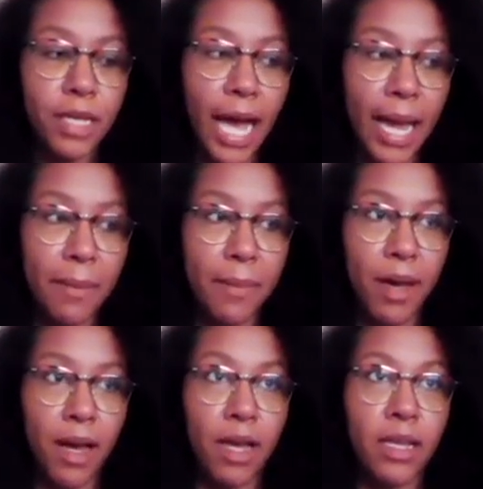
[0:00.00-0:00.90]

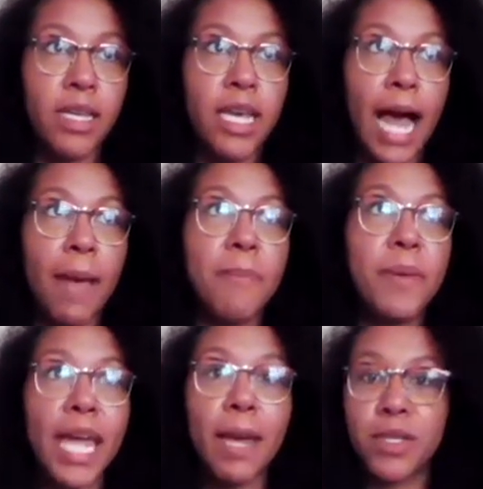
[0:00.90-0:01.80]

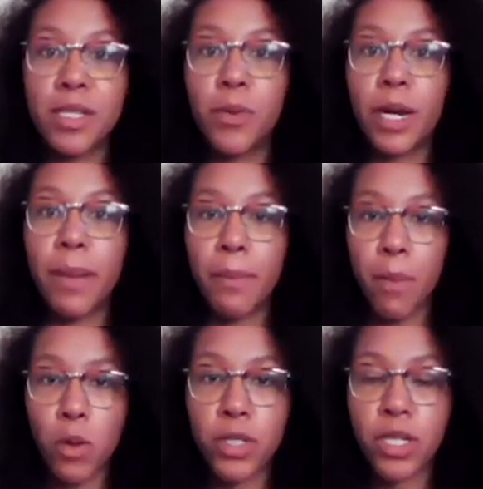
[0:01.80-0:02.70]
being able to bring my
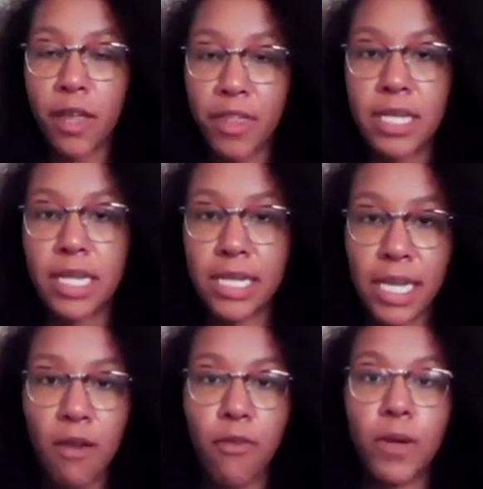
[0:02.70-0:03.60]
most authentic
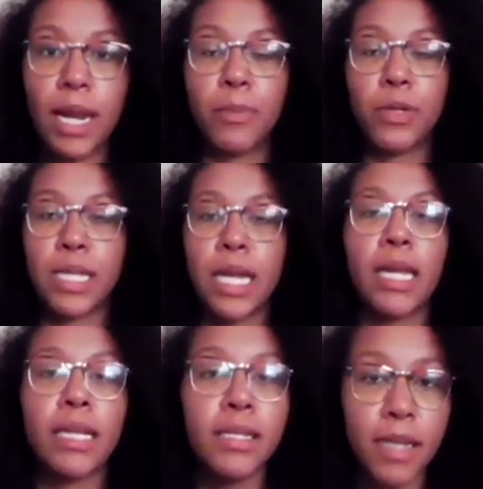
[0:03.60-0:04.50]
self when I'm
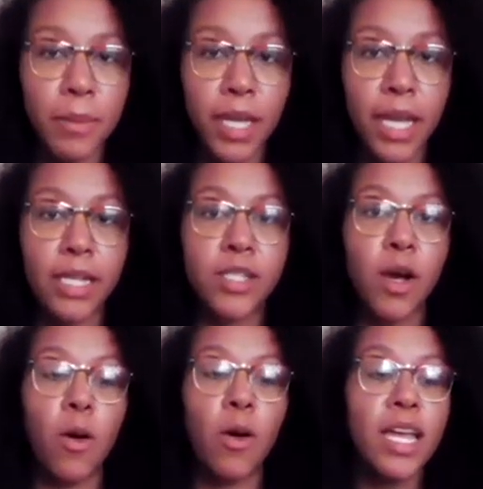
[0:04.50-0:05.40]
presenting something.
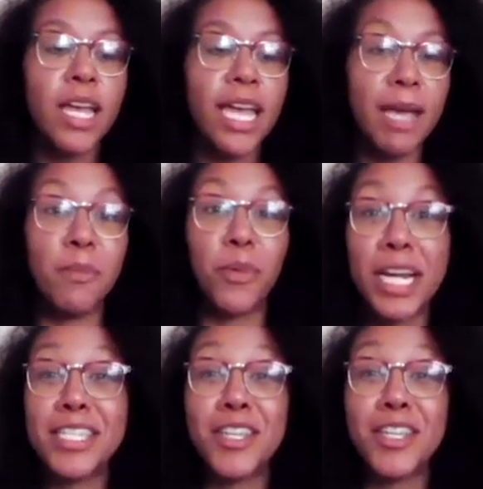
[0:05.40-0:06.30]
So
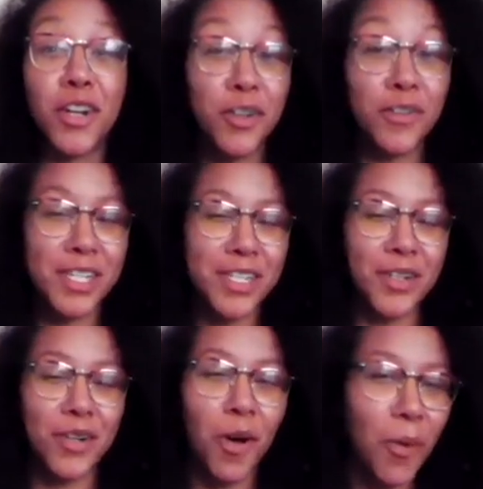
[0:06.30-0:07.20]
embrace the nerves because
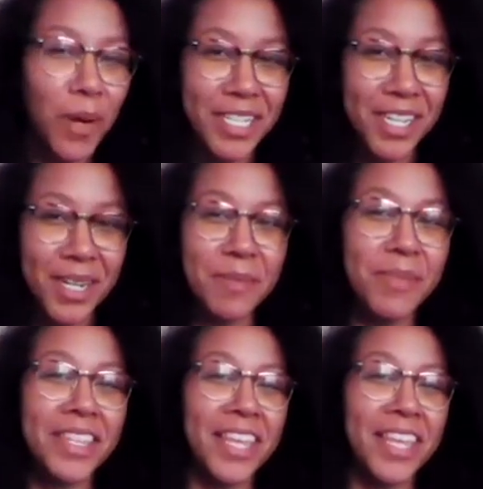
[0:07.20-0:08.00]
they're always going to be